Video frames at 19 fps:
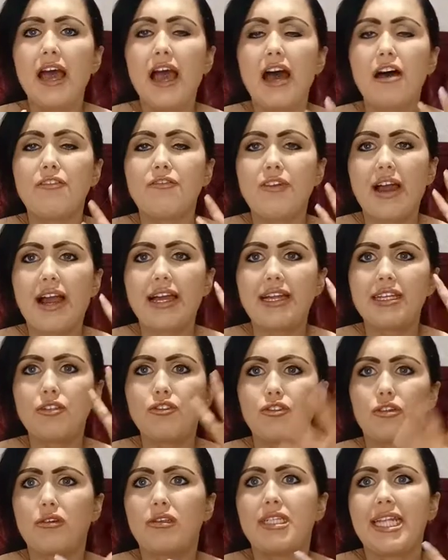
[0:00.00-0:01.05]
I find
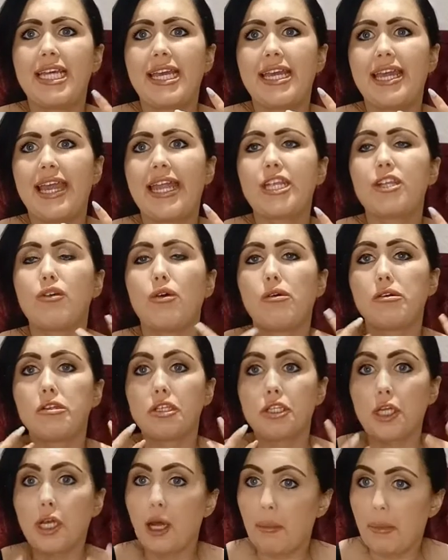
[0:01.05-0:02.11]
during the day it does
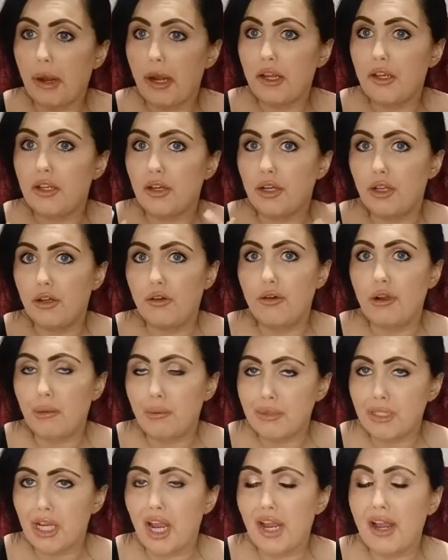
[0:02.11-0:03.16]
come out, the glow
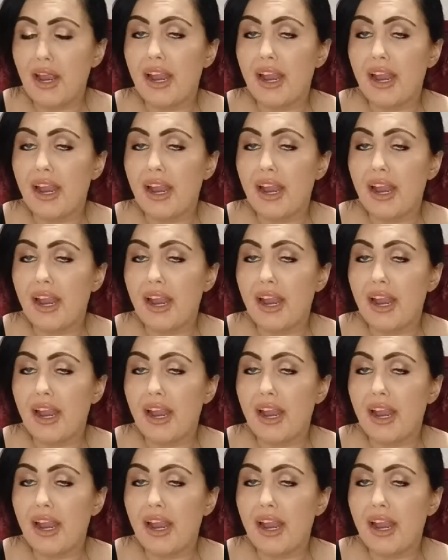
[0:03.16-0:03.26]
comes out,